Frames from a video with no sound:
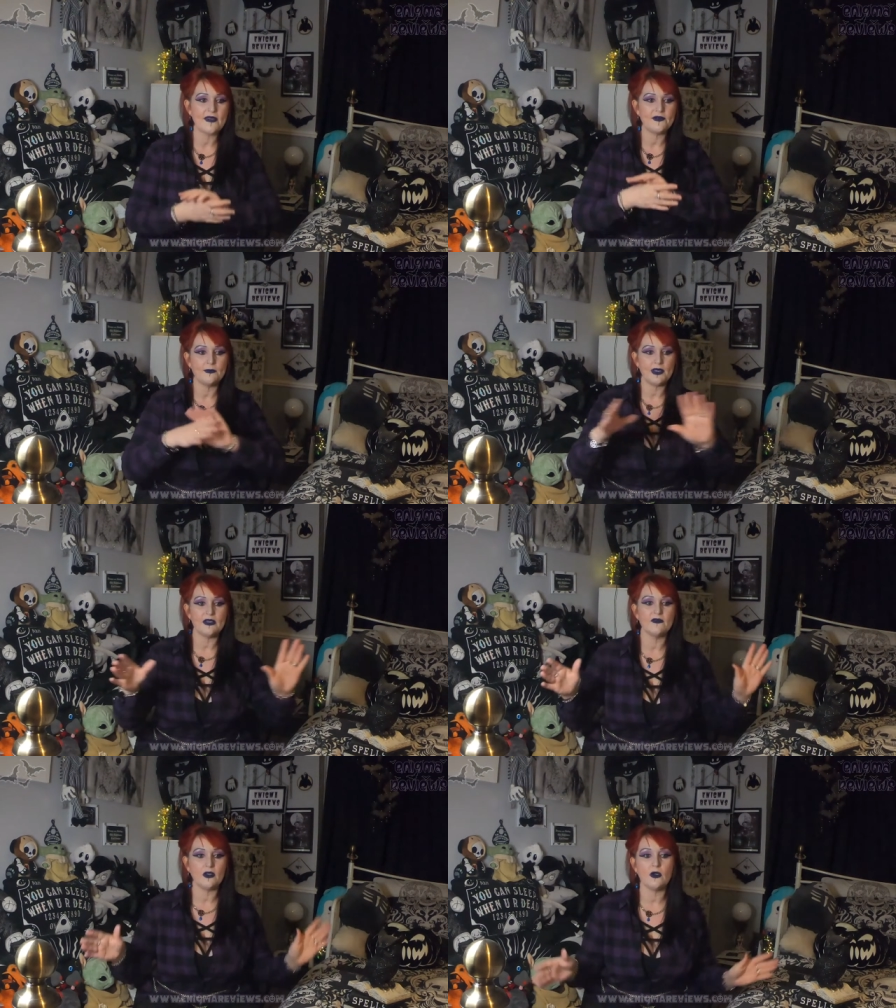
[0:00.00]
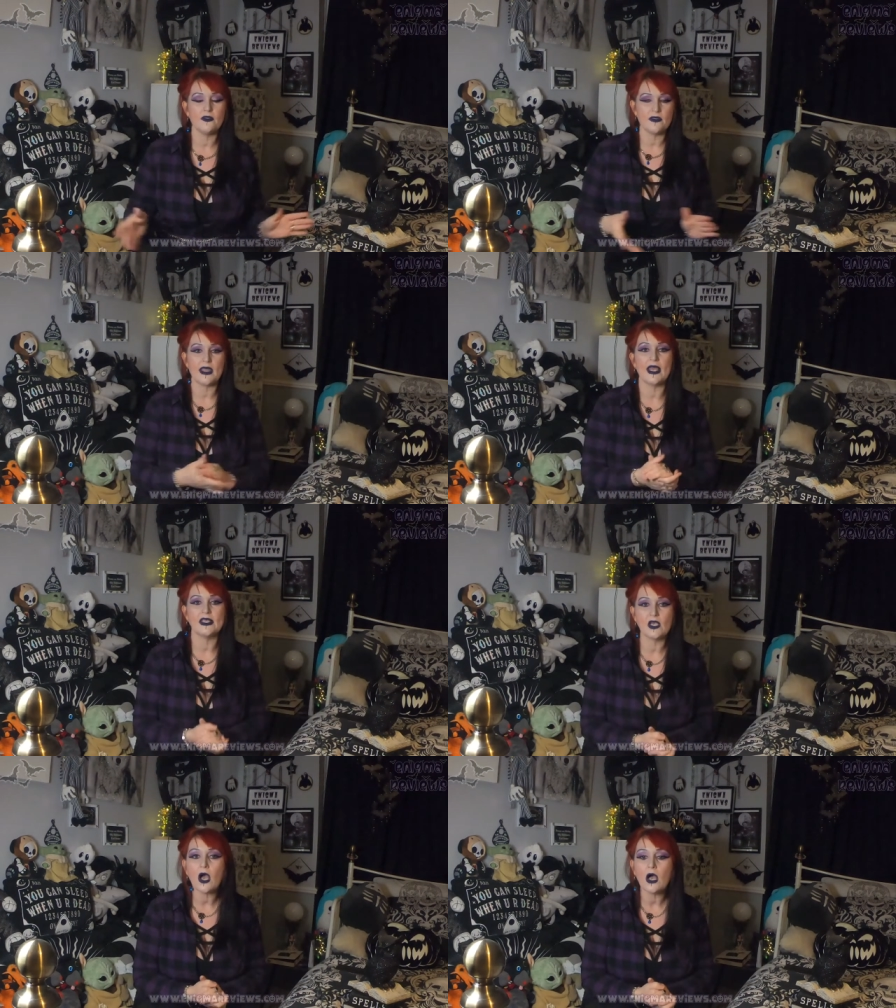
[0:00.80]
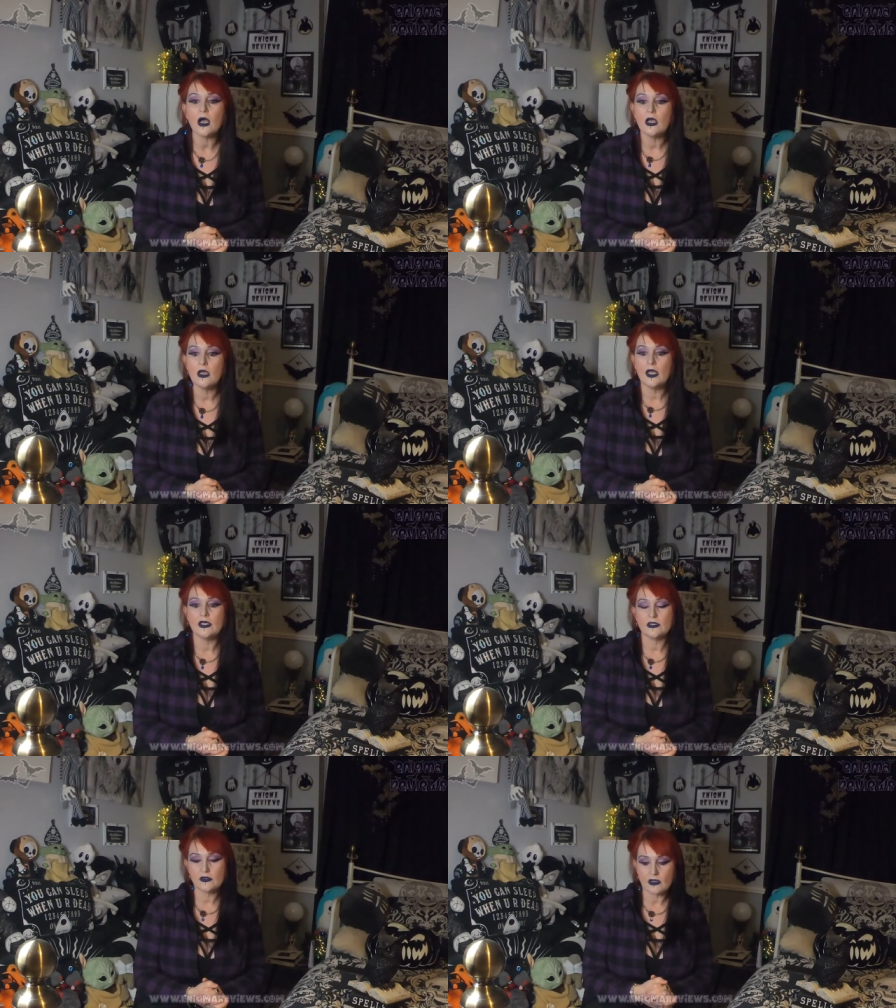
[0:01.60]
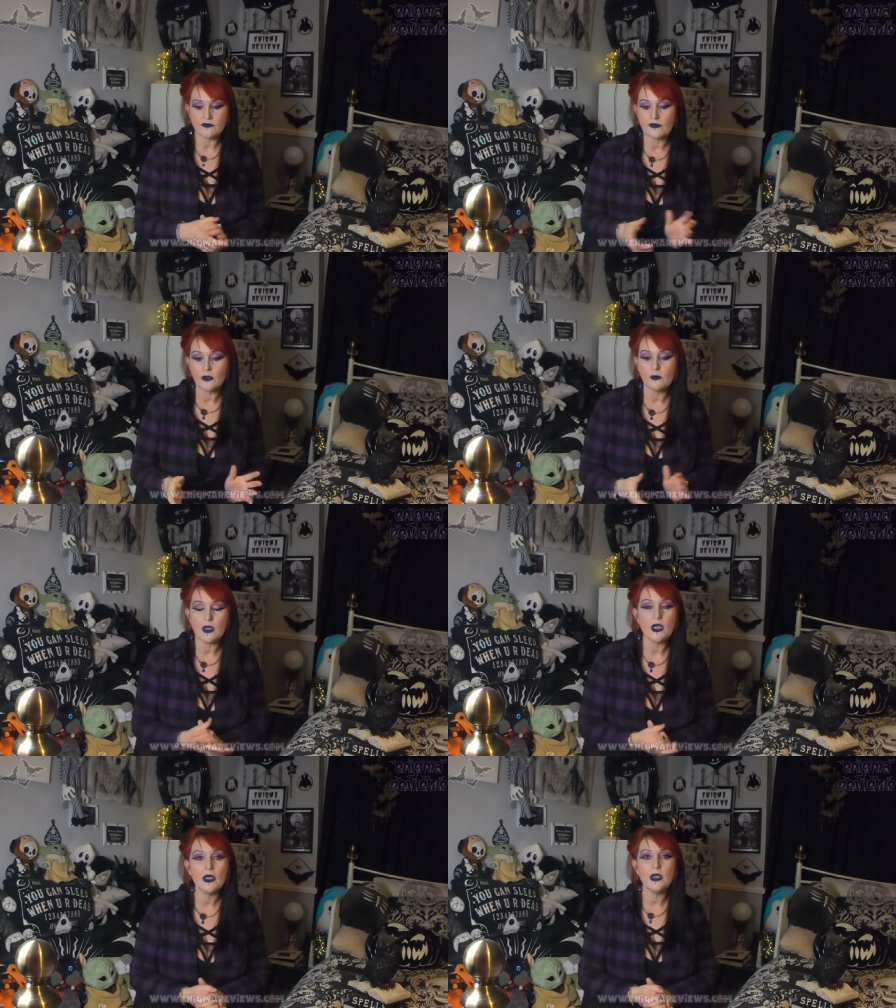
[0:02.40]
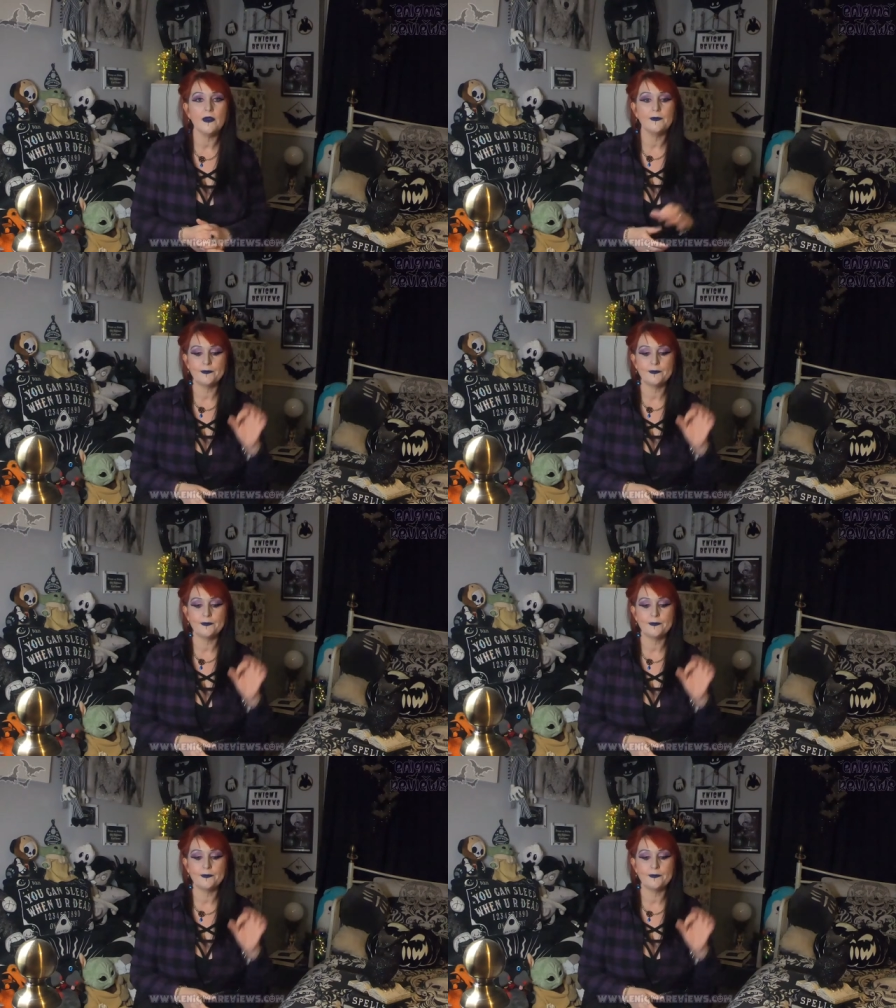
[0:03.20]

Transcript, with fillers: every bit of clothing that I got and footwear,